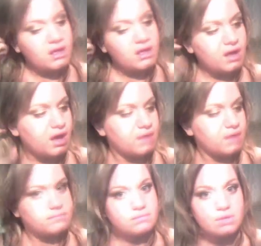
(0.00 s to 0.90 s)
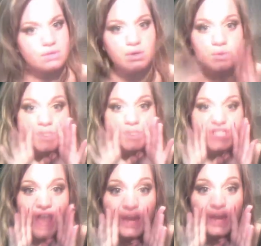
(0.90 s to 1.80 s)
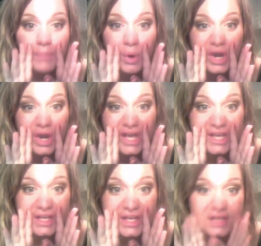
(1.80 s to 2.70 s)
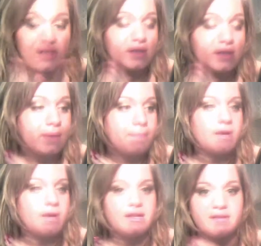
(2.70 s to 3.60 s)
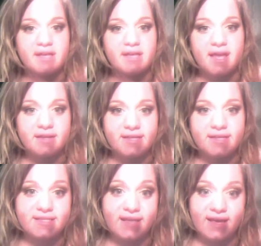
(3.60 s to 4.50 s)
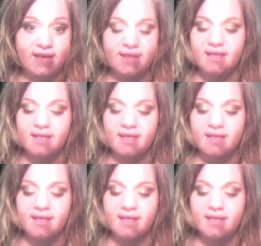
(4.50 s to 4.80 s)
um, which is kind of boring, but again, easy A.